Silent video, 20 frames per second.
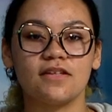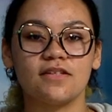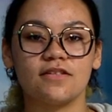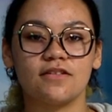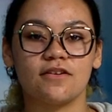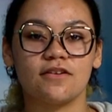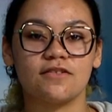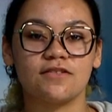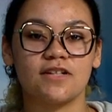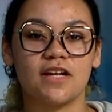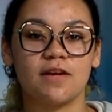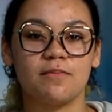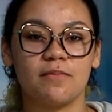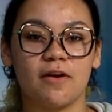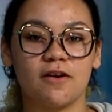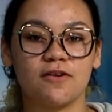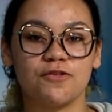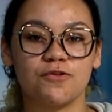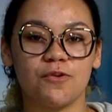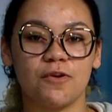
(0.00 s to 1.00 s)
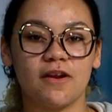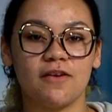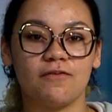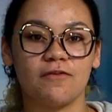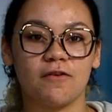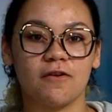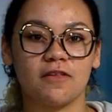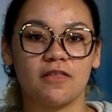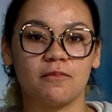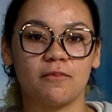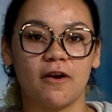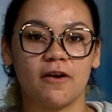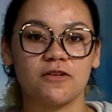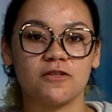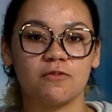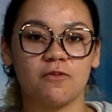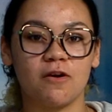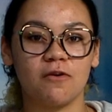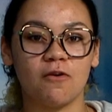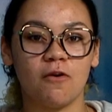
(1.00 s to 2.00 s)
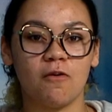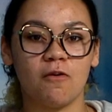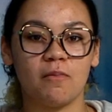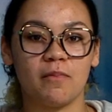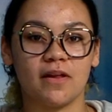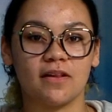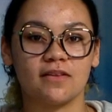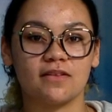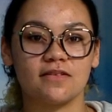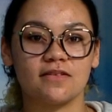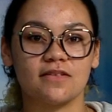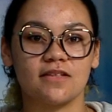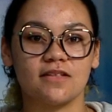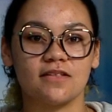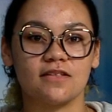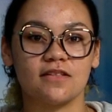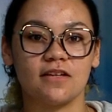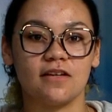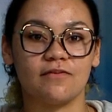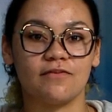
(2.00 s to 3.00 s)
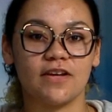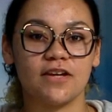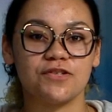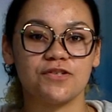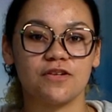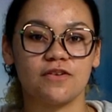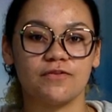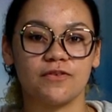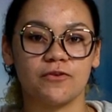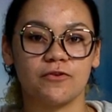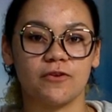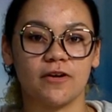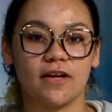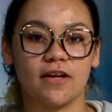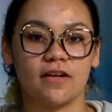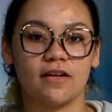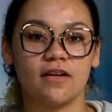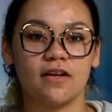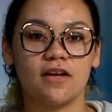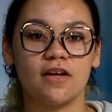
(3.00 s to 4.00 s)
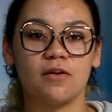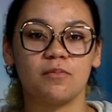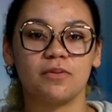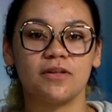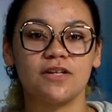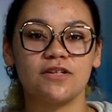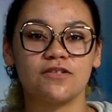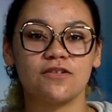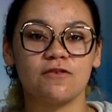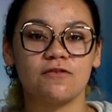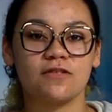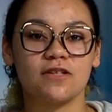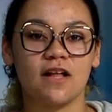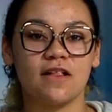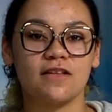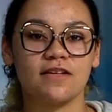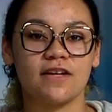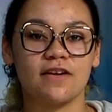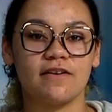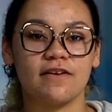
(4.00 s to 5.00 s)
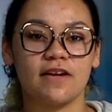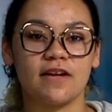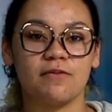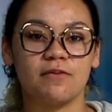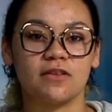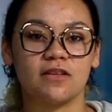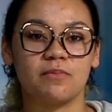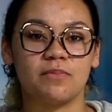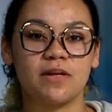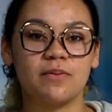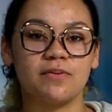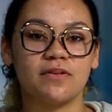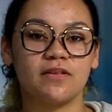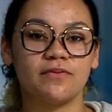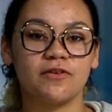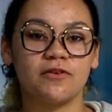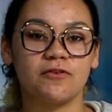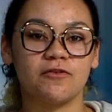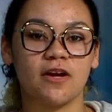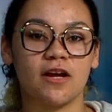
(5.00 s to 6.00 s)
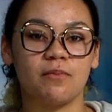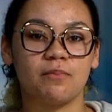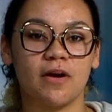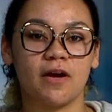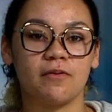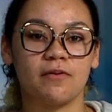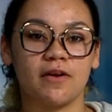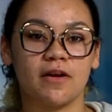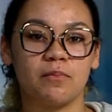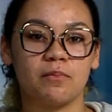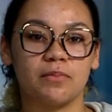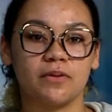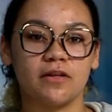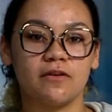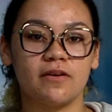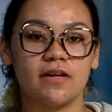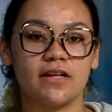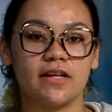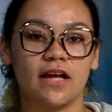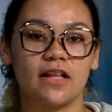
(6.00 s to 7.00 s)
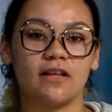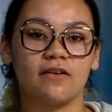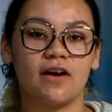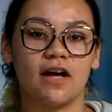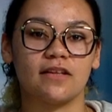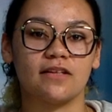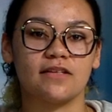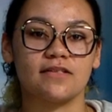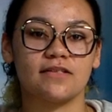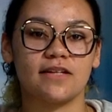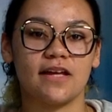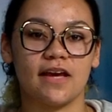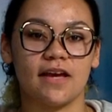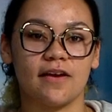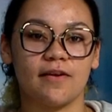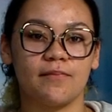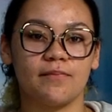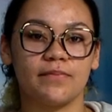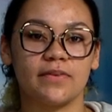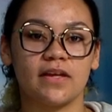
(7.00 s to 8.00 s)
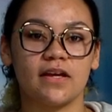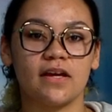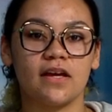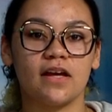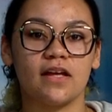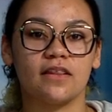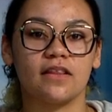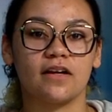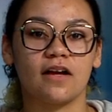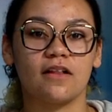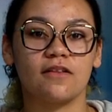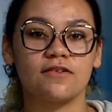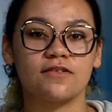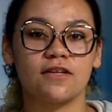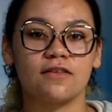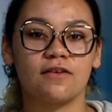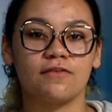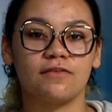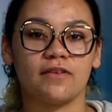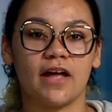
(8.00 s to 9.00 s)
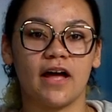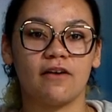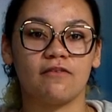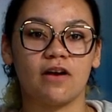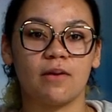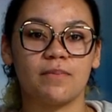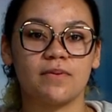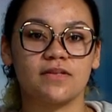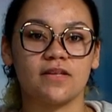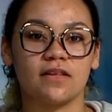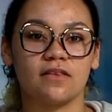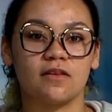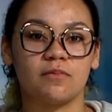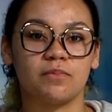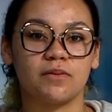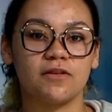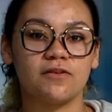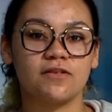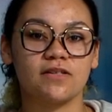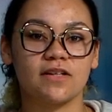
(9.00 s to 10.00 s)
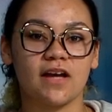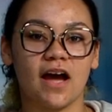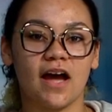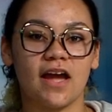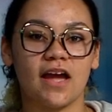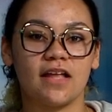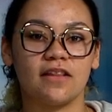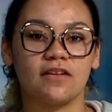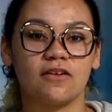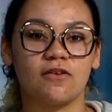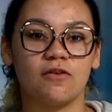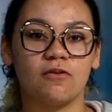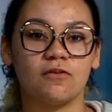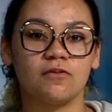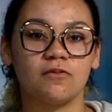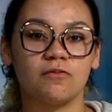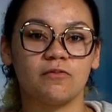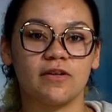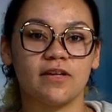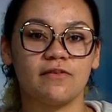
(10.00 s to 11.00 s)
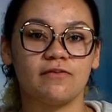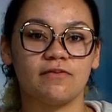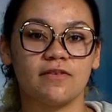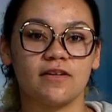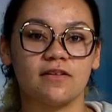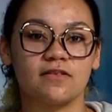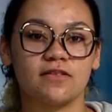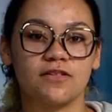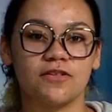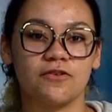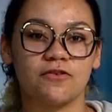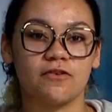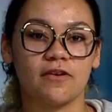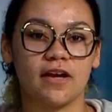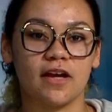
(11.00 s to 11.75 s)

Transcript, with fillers: This Thursday, March 24th, marks one whole month since the invasion of Ukraine. Please show solidarity with the people of Ukraine by wearing blue and yellow on this day. The colors of the flag represent the blue sky and the golden wheat fields in